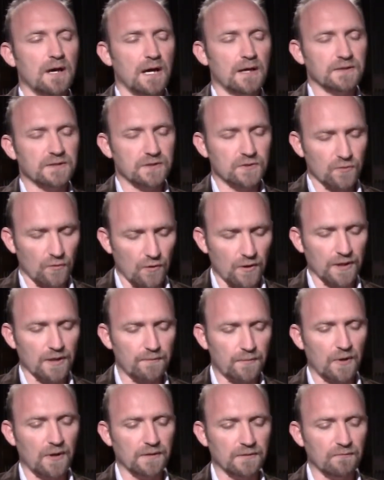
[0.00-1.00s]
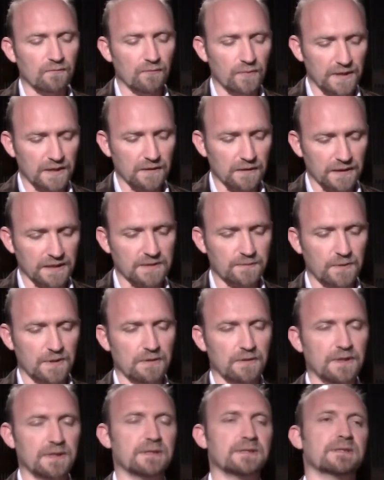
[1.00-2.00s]
I was drawing upon real
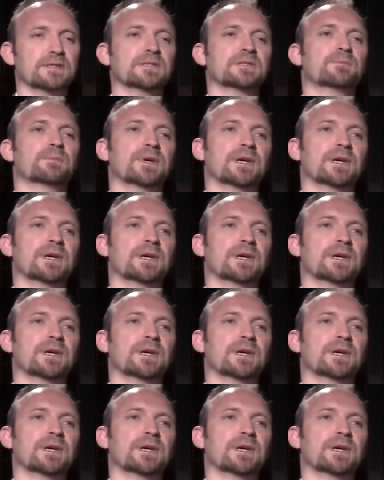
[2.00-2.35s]
experiences,